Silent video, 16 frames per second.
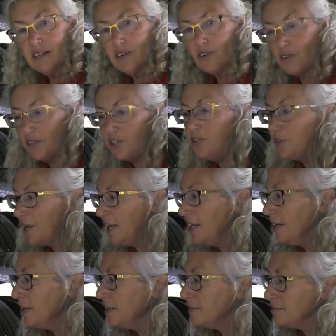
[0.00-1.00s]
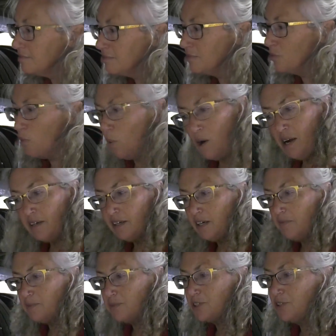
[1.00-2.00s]
or you can walk
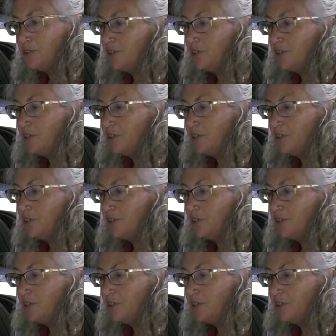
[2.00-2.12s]
up to,